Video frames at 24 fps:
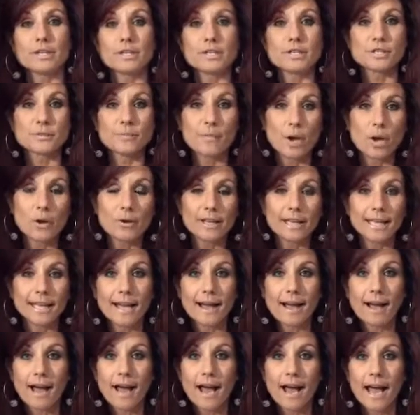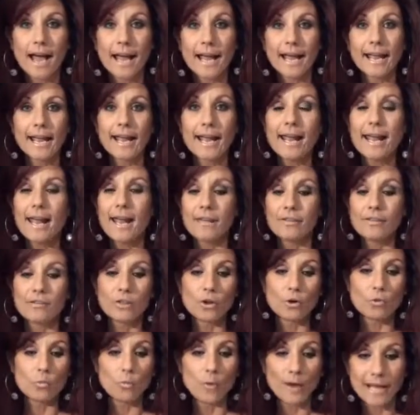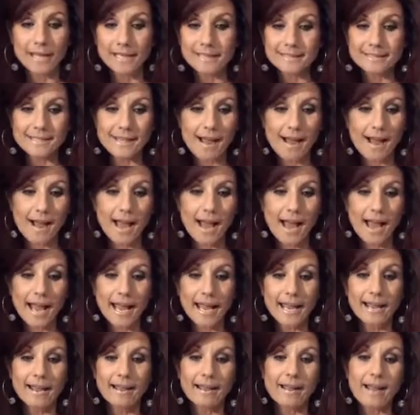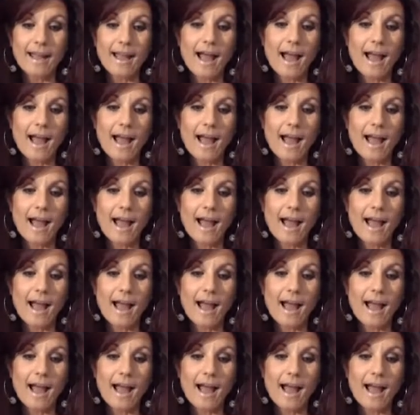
smoky eye, the winged eye,